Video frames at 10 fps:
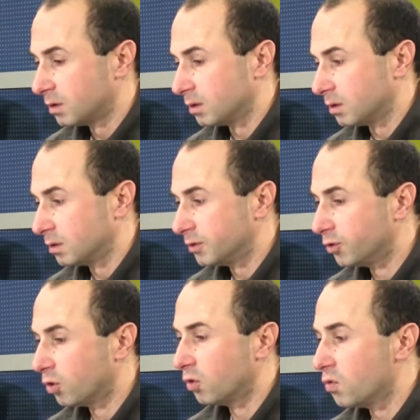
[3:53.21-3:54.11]

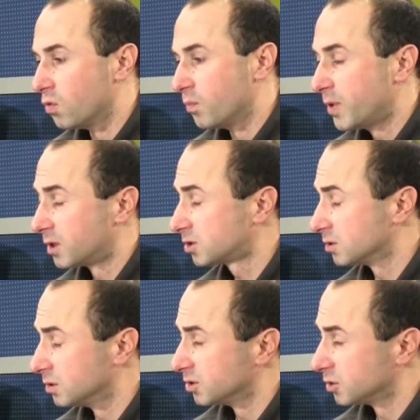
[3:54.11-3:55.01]
No
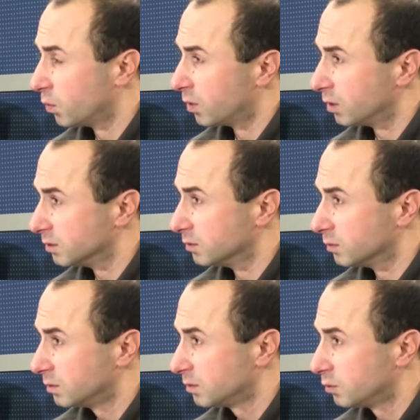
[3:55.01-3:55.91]
person in the world
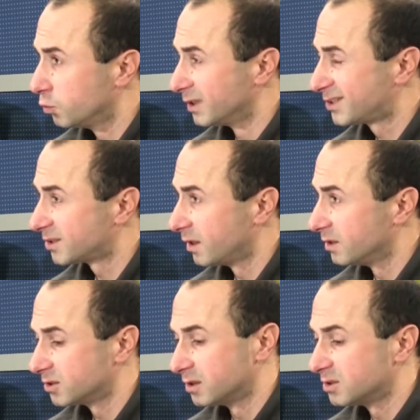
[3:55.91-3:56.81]
will
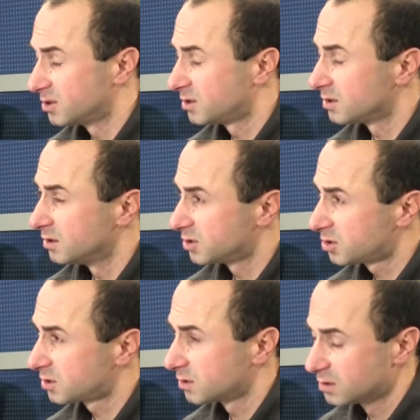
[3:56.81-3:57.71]
say that this
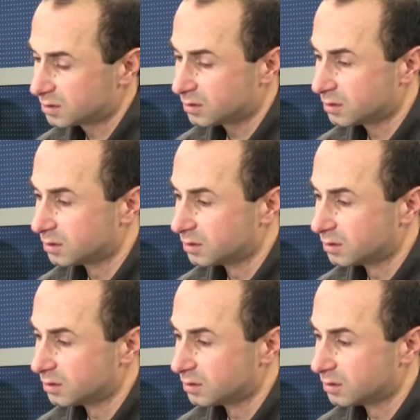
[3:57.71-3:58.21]
is